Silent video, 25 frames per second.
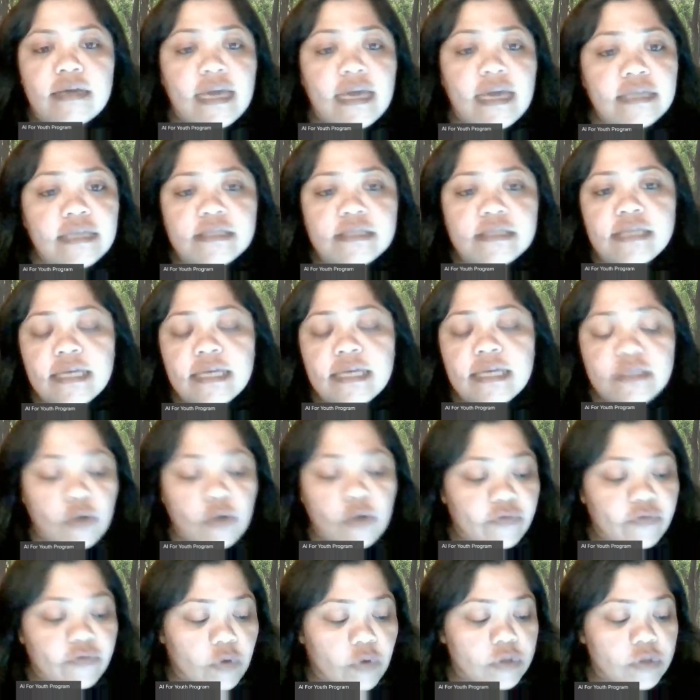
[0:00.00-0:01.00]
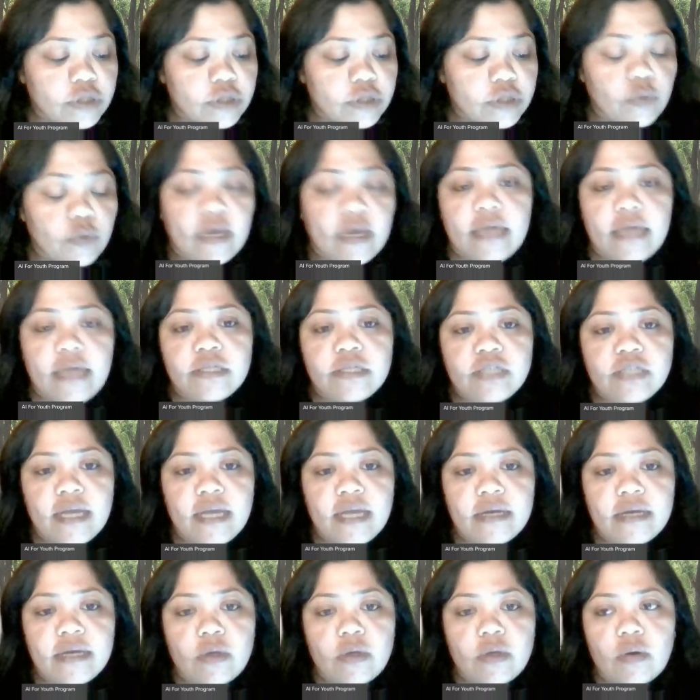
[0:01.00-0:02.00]
Yes, yes, of course you can
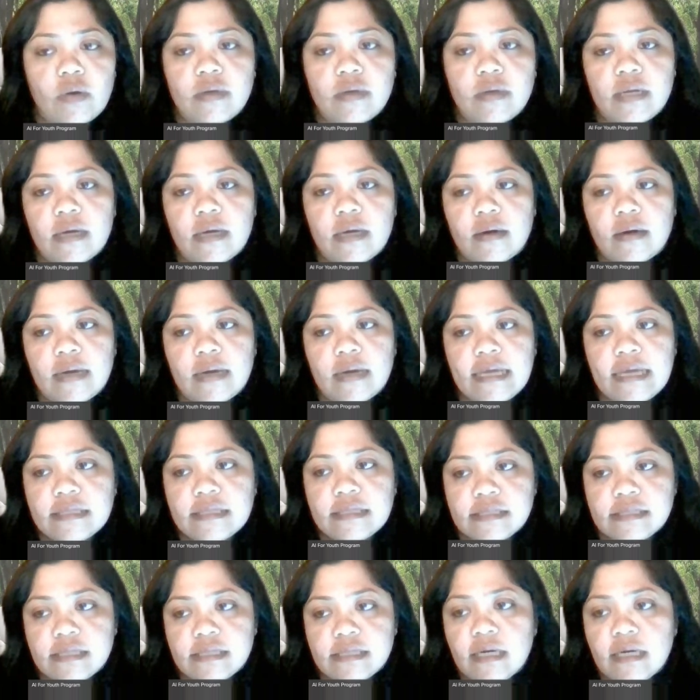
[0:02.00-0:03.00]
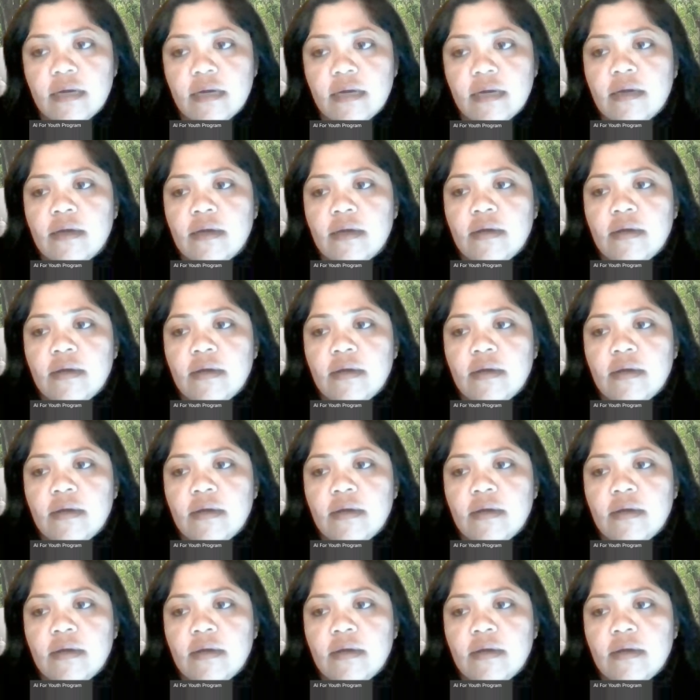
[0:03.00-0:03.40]
share it on Insta.